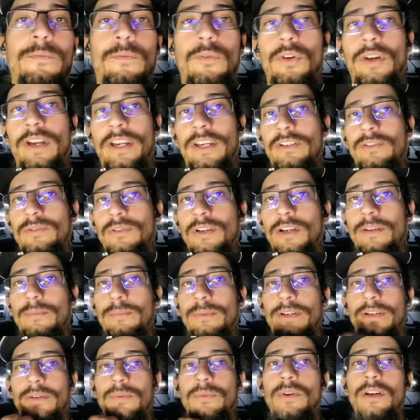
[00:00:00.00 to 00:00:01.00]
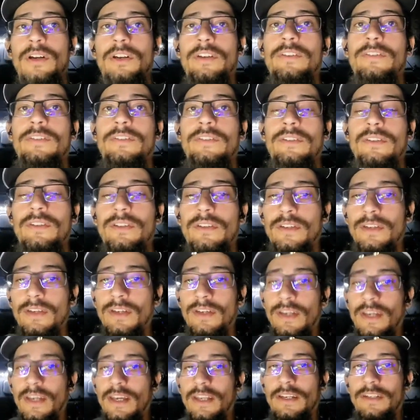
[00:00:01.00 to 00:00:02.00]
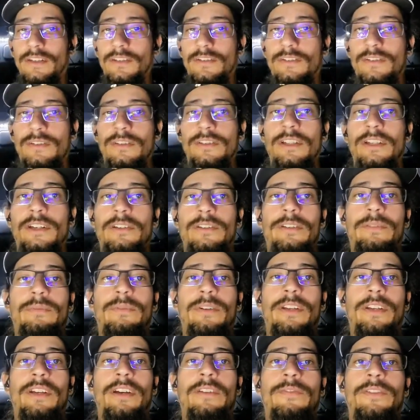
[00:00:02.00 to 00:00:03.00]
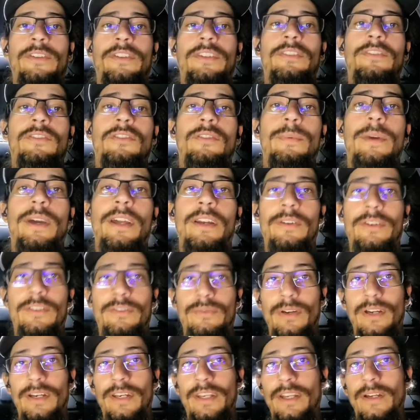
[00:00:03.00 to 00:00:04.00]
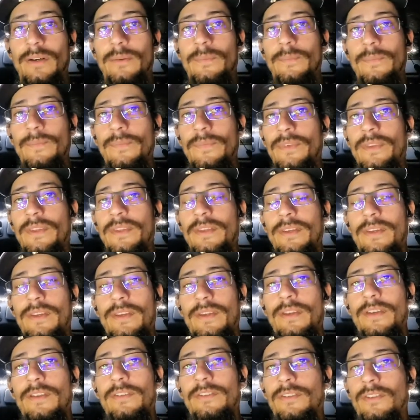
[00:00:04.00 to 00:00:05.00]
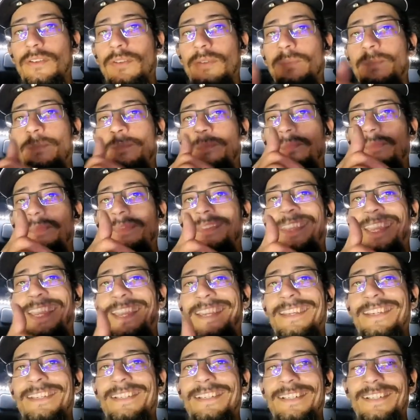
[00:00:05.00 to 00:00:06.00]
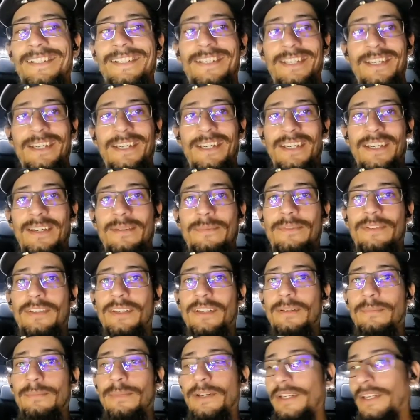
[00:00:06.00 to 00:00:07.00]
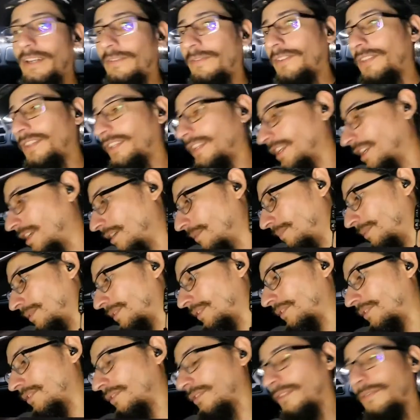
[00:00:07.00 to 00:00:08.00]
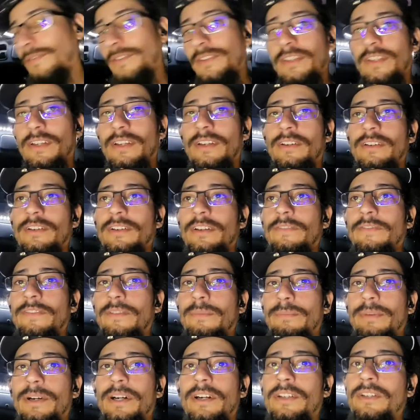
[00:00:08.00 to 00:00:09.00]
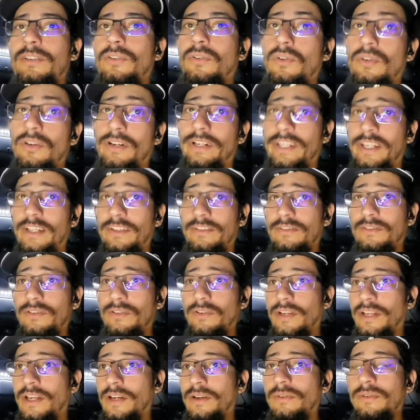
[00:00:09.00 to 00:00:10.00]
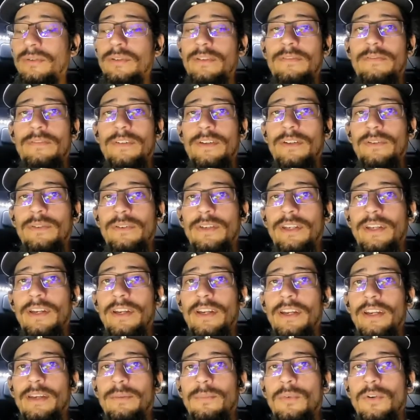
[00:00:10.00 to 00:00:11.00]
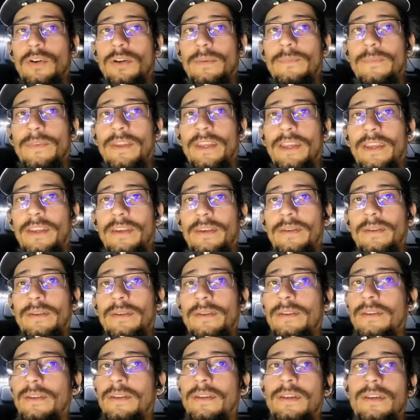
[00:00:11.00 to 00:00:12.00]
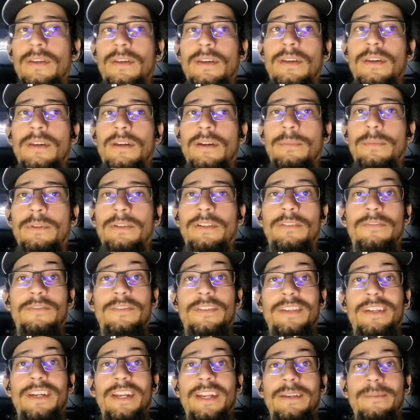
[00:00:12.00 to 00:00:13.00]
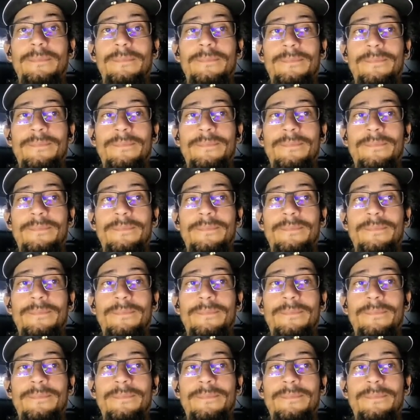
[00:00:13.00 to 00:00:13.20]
for a truck, but it works, and it's literally running off of these two batteries right now. So, yay! I'm just gonna button everything up and throw everything underneath the bunk, or it gets thrown out if I don't need it anymore, and be done for the night.